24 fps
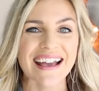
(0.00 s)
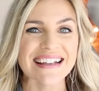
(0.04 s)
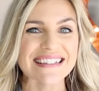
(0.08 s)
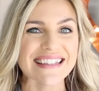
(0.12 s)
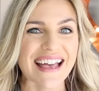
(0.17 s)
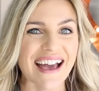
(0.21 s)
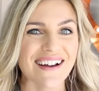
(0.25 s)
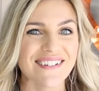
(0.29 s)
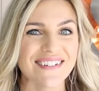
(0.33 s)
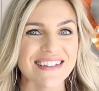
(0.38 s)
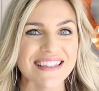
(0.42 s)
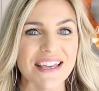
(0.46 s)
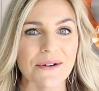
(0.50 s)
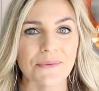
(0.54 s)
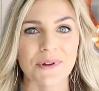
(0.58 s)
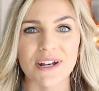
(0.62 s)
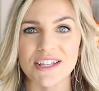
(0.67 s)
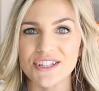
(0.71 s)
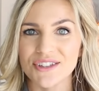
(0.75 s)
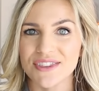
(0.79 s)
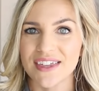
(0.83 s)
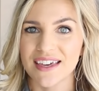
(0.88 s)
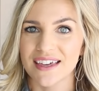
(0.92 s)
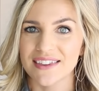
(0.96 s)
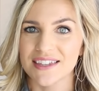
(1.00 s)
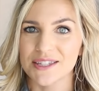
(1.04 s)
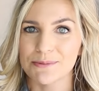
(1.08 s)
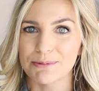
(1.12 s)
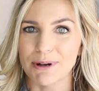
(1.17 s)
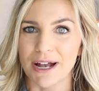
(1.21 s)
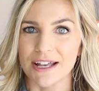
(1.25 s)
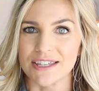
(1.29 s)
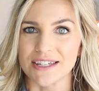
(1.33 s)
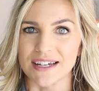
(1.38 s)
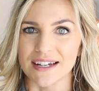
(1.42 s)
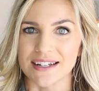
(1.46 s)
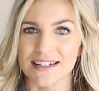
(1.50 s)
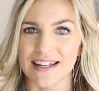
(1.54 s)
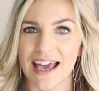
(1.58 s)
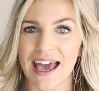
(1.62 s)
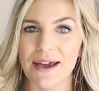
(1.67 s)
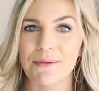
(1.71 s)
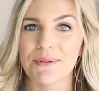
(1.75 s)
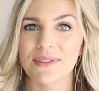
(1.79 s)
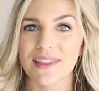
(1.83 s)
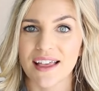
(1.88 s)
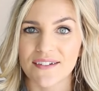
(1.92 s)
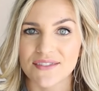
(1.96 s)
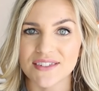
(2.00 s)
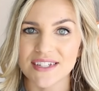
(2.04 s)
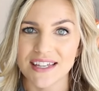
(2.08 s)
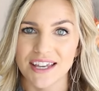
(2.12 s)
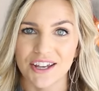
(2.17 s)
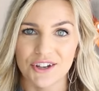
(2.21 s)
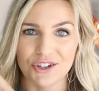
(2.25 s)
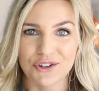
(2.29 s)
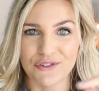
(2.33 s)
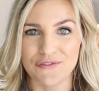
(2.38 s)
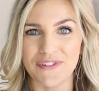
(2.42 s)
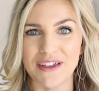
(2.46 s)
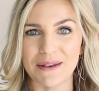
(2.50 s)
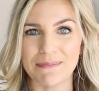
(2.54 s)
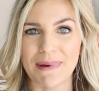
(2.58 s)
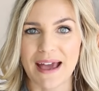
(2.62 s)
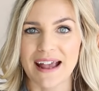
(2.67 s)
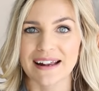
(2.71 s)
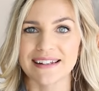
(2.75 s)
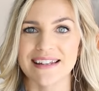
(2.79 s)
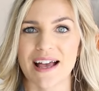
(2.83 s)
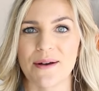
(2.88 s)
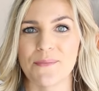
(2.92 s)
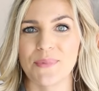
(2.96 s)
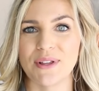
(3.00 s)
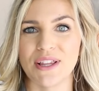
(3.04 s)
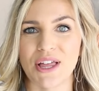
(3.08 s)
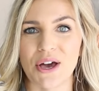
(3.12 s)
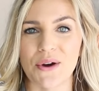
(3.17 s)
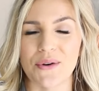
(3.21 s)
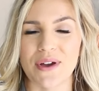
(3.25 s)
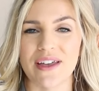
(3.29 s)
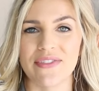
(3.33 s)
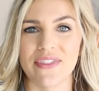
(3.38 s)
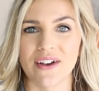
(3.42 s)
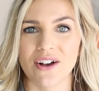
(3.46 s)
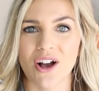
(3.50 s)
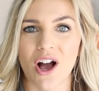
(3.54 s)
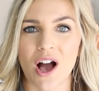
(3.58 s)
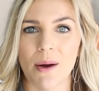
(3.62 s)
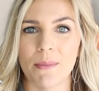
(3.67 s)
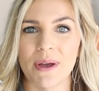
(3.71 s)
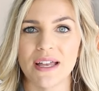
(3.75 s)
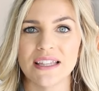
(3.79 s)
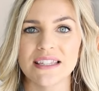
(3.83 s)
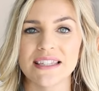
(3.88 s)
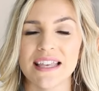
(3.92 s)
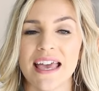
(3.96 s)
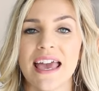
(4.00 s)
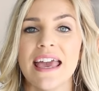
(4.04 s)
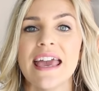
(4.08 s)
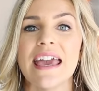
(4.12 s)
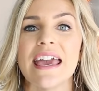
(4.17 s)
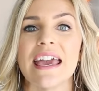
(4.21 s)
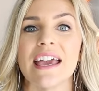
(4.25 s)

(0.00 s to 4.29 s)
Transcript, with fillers: guys, that was it. What did you think of this project? I would love to hear your feedback down below in the comments.